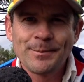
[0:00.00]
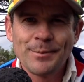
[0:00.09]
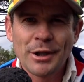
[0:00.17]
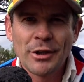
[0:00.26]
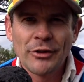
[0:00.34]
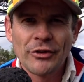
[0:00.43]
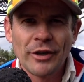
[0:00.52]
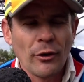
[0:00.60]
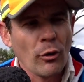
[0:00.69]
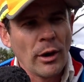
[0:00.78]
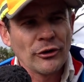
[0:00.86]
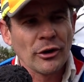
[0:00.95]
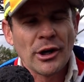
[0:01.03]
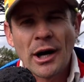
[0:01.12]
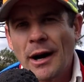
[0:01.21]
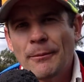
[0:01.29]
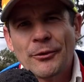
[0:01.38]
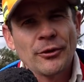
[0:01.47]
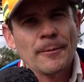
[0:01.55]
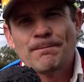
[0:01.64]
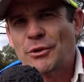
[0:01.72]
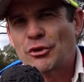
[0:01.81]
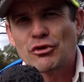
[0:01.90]
because they've always got carbs
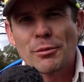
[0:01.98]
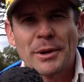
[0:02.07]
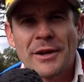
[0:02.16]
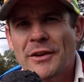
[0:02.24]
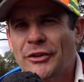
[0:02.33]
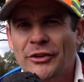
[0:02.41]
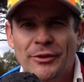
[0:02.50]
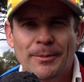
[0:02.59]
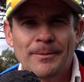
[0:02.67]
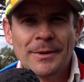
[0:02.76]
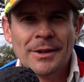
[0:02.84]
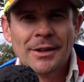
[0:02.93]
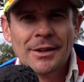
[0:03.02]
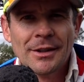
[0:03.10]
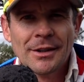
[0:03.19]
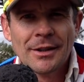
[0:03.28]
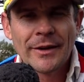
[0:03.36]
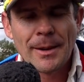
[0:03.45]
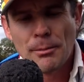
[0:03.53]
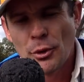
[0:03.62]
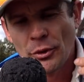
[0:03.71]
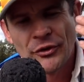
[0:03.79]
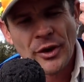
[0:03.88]
just dripping in their system. Their
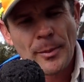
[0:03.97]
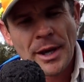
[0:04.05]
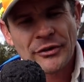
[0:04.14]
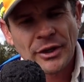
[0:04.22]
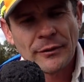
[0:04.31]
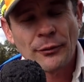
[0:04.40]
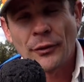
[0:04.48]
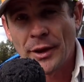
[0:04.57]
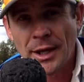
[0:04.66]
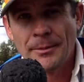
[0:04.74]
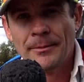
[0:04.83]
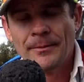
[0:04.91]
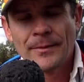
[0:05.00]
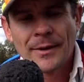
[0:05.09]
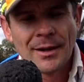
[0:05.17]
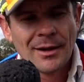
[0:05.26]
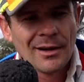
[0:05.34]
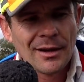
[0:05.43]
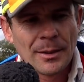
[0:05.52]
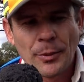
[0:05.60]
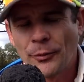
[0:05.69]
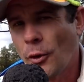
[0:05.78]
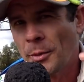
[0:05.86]
mood's their best ever for them. Their
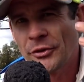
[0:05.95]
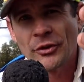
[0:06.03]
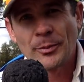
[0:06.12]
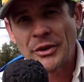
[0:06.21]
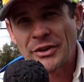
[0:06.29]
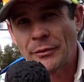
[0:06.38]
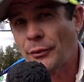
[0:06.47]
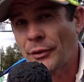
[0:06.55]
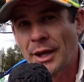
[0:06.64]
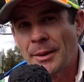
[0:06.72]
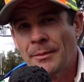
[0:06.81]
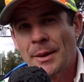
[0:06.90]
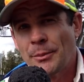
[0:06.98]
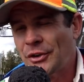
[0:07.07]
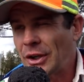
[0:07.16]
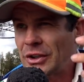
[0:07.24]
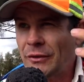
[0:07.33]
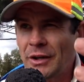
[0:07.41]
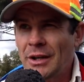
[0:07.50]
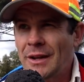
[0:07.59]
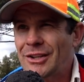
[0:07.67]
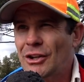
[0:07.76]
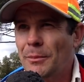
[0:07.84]
performance is best ever for them. Their productivity,
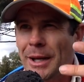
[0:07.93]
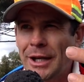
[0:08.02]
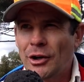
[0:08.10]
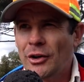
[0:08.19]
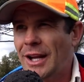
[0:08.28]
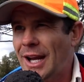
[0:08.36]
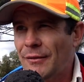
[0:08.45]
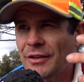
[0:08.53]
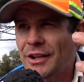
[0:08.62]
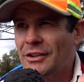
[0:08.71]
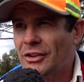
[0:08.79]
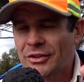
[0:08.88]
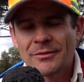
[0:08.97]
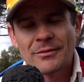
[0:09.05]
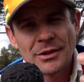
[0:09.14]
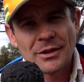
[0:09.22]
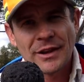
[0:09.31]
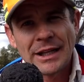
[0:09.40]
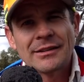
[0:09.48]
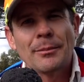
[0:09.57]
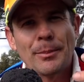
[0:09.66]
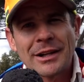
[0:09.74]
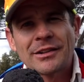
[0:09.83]
their libido, their everything, just
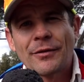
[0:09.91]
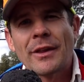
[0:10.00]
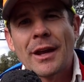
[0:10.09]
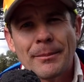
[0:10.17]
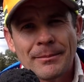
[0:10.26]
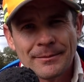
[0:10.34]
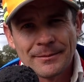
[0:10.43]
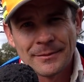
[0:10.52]
things are best for them.